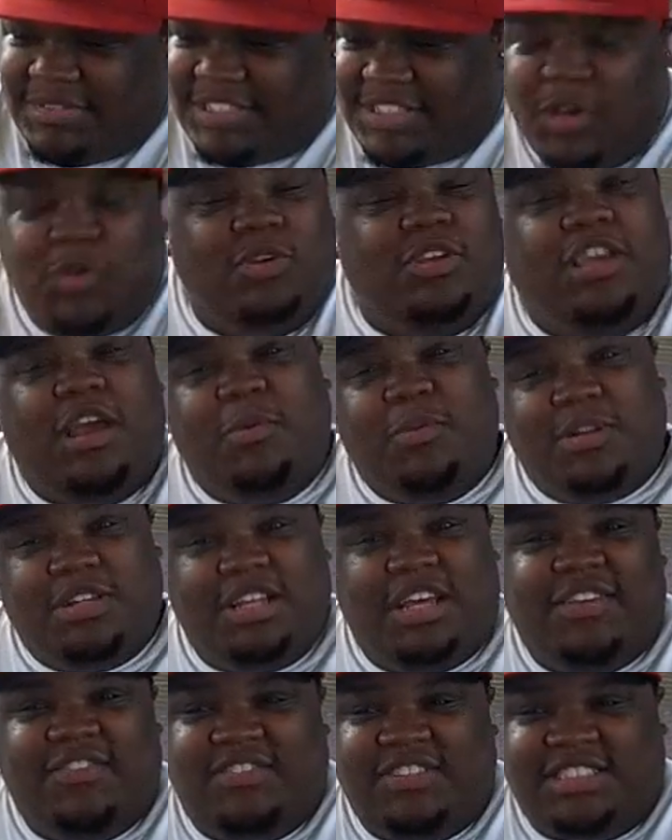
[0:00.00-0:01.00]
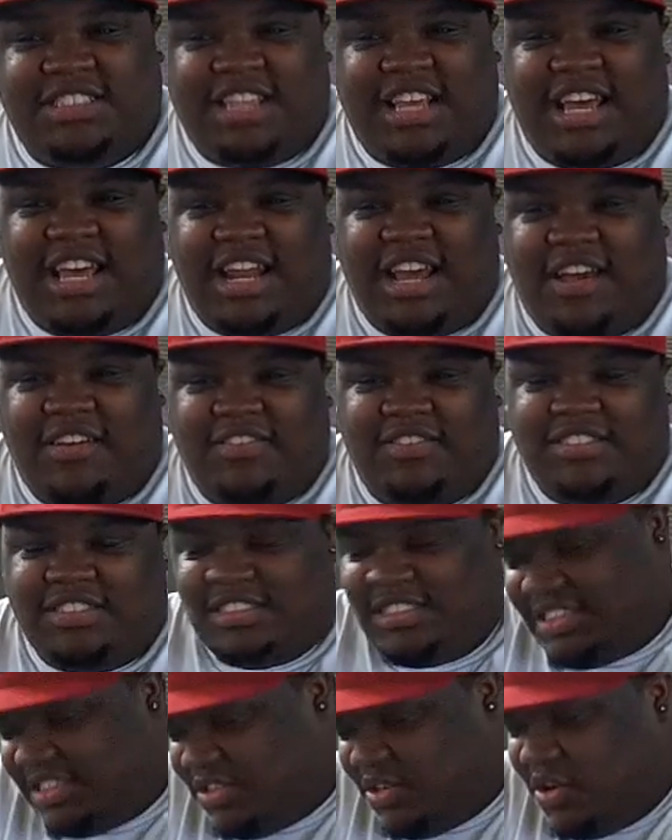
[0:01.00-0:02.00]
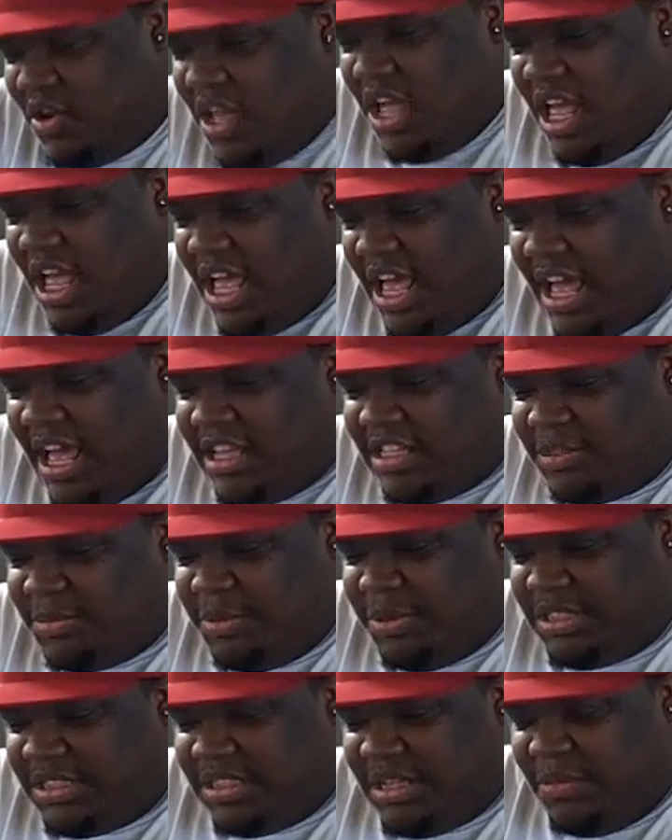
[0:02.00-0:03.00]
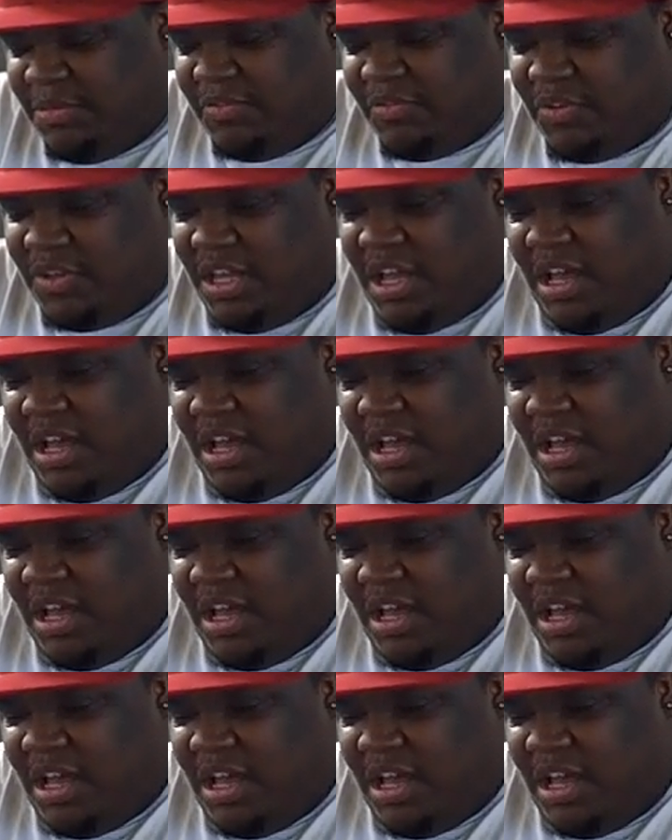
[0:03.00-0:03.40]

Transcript: So y'all want the other side, obviously. So I'll spit something for